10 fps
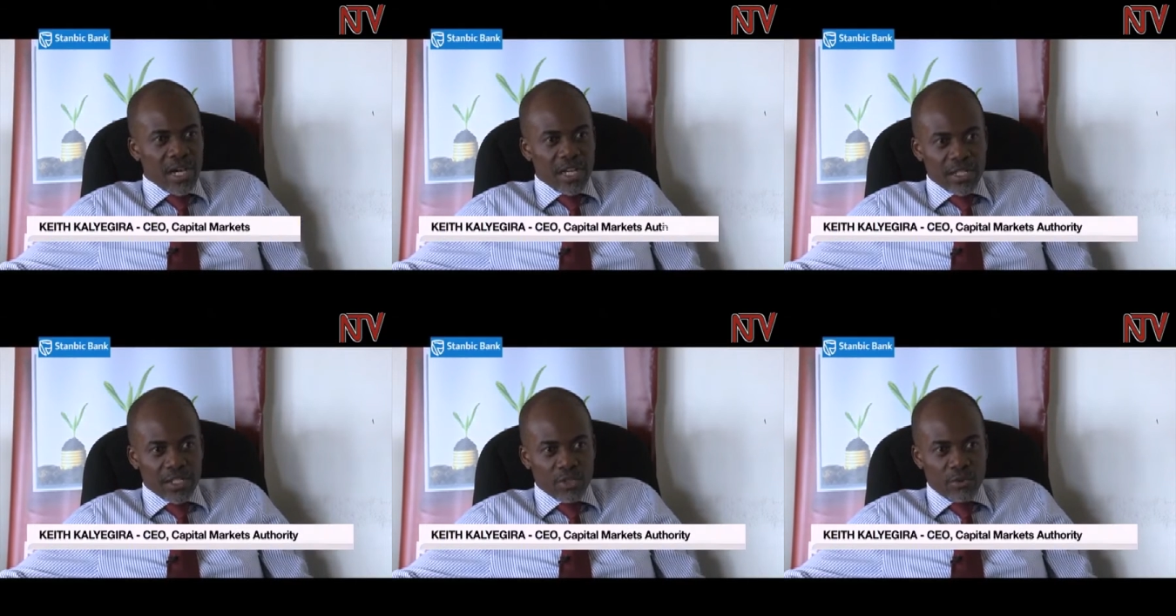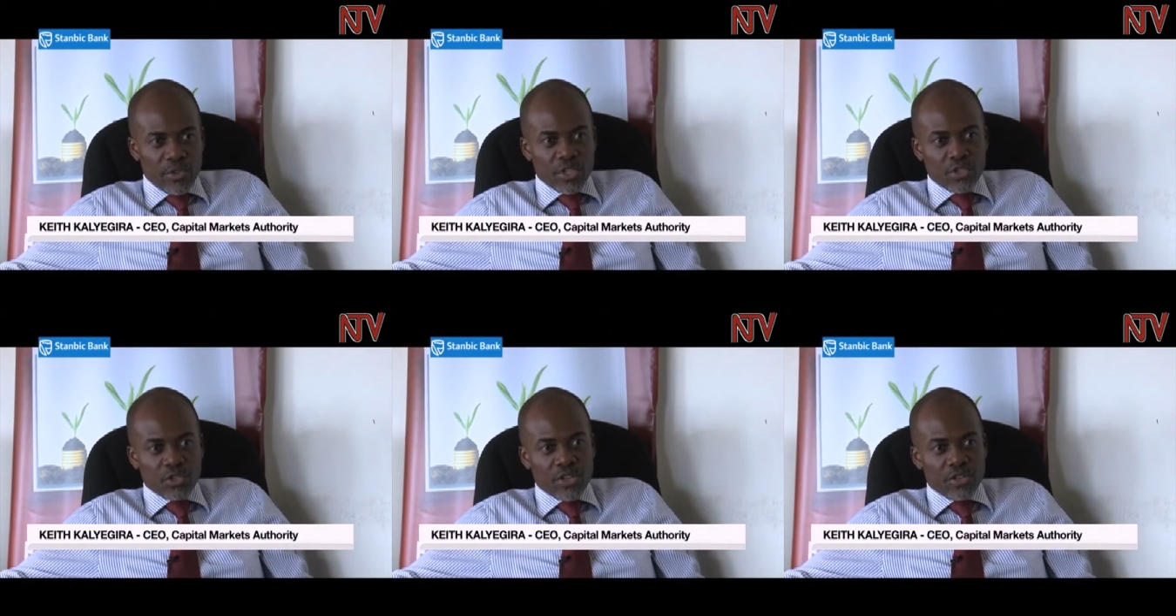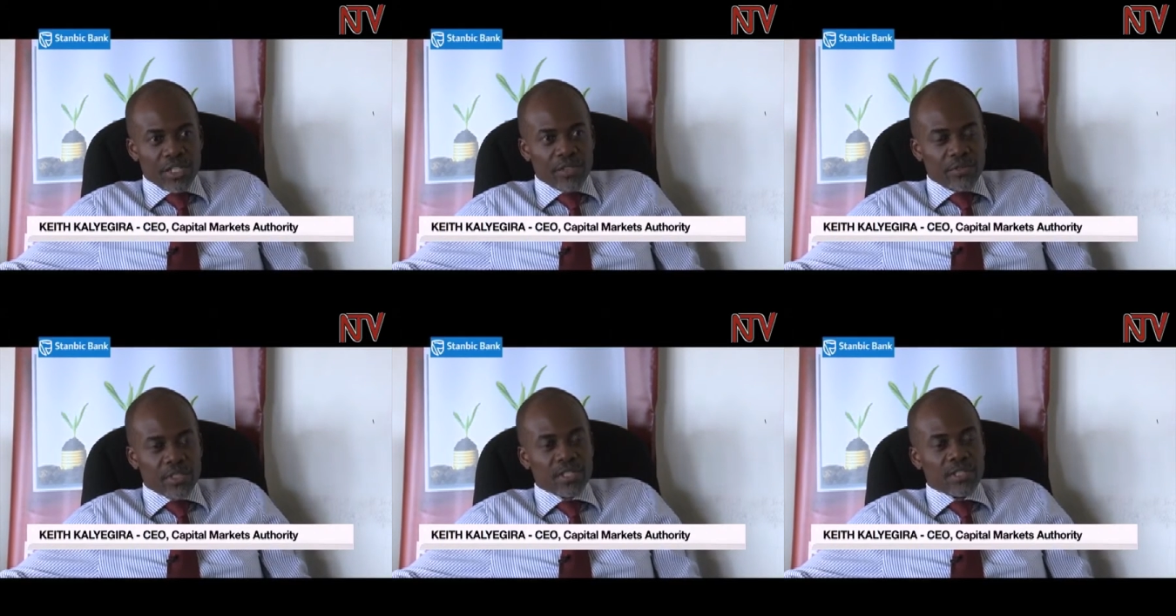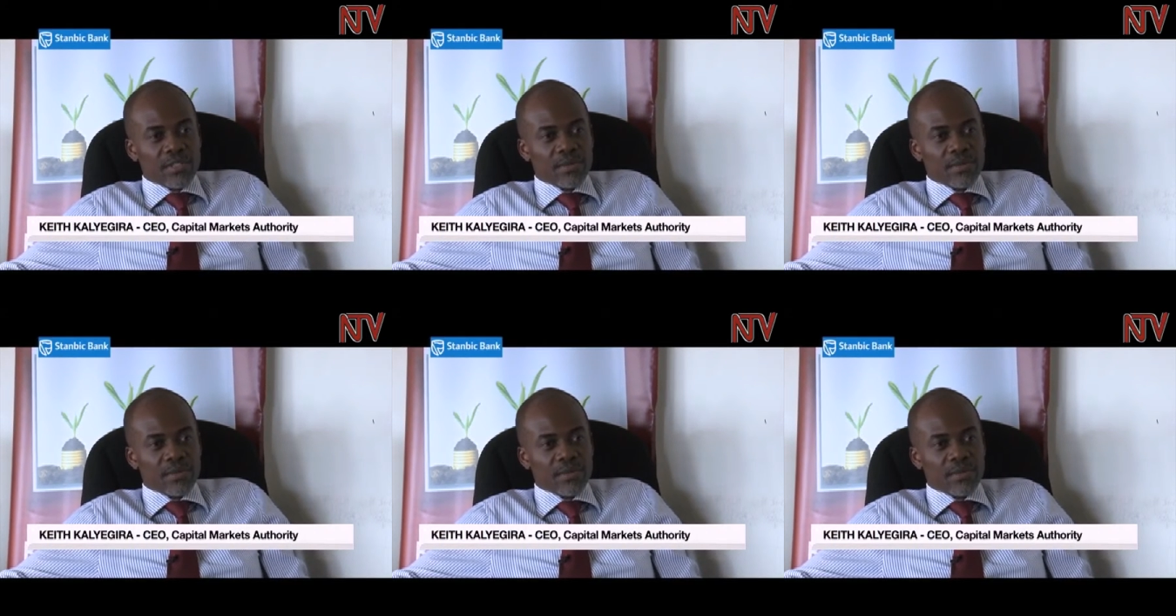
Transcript: and it's both institutional and retail investors,